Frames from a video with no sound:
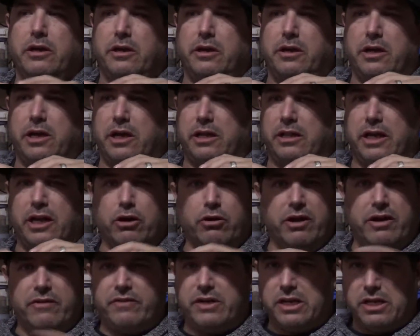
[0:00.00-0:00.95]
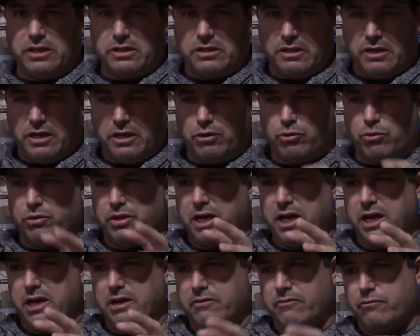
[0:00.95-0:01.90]
and they don't have anything, or they
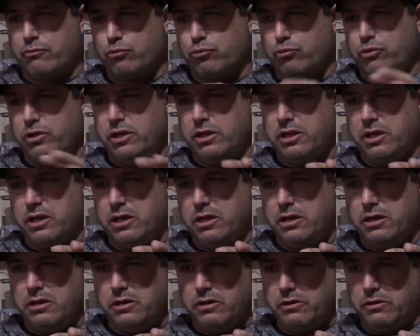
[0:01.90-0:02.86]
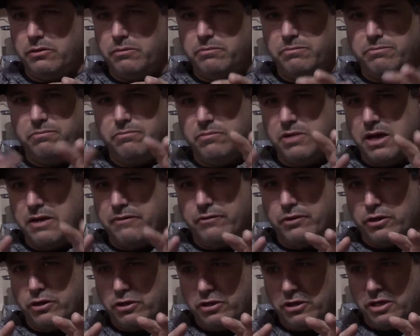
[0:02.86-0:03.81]
have really not
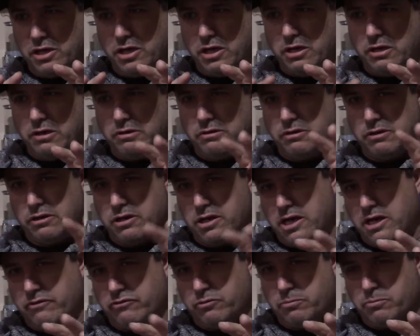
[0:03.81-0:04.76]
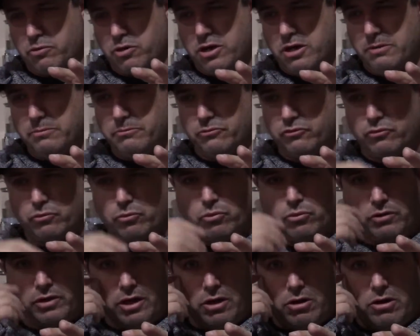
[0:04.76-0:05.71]
very good gear and they're going to have some problems,
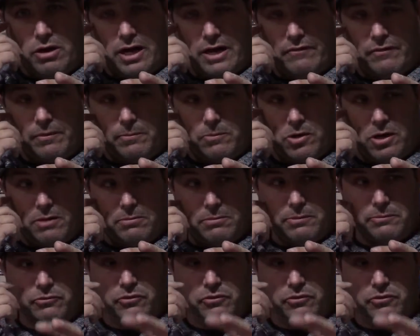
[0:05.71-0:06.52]
or they are having problems,